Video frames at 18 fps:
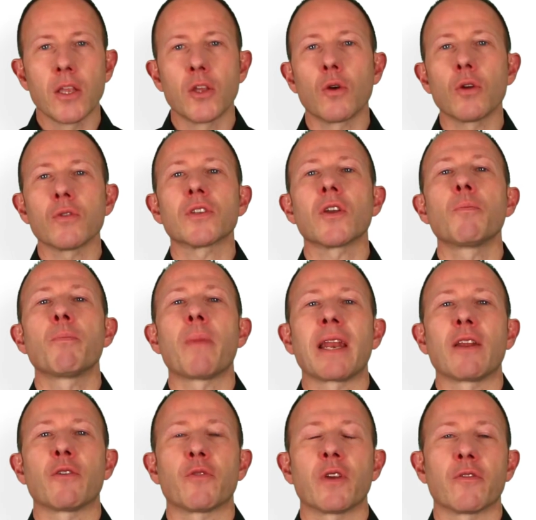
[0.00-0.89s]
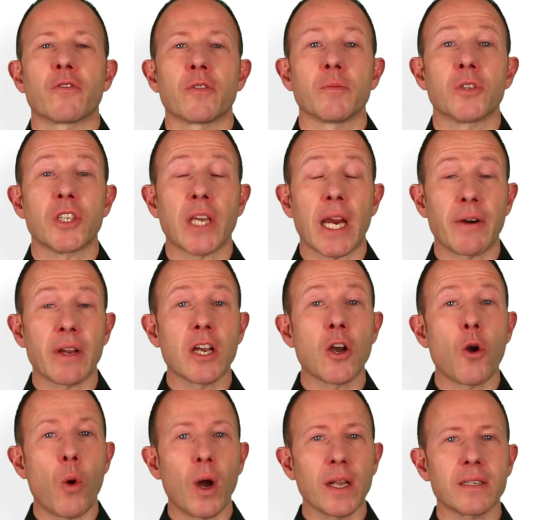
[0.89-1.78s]
You'll also benefit from sharing
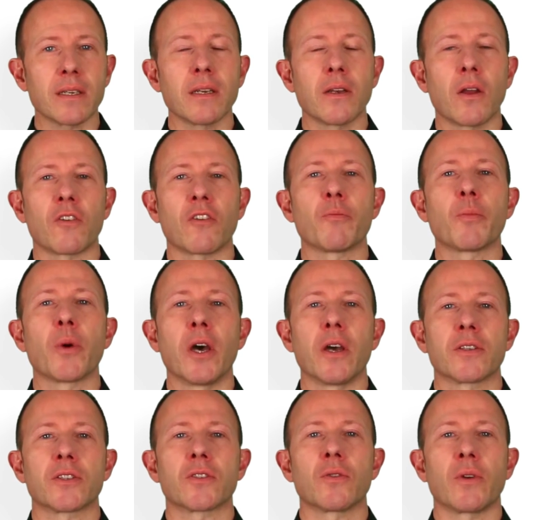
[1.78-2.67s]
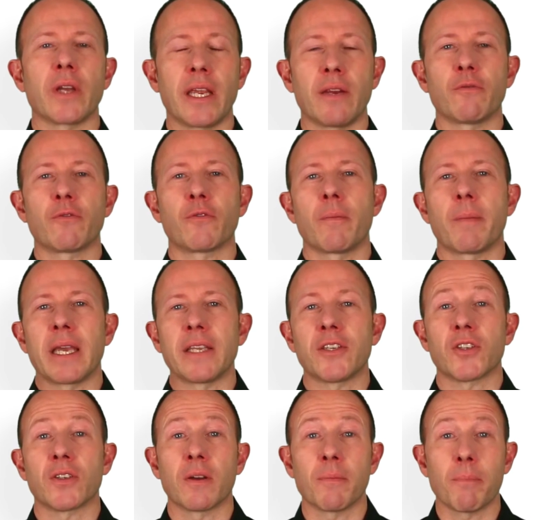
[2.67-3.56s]
quite a lot of personal
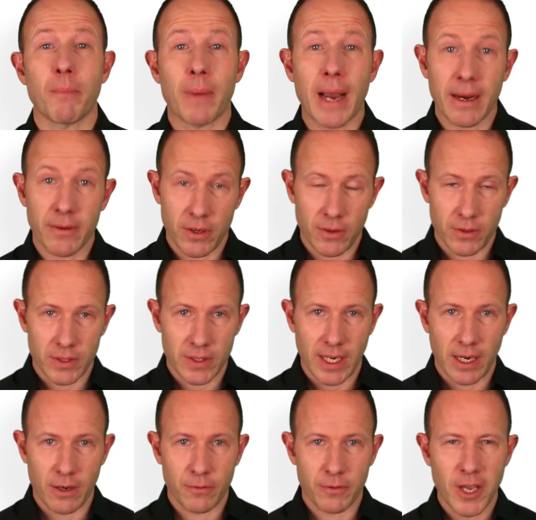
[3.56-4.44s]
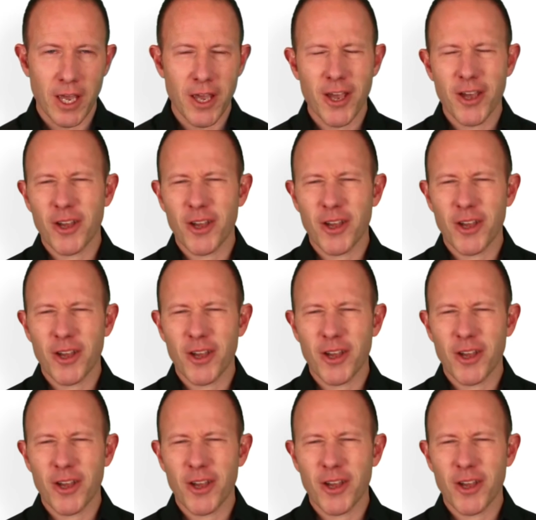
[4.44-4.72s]
information about yourself.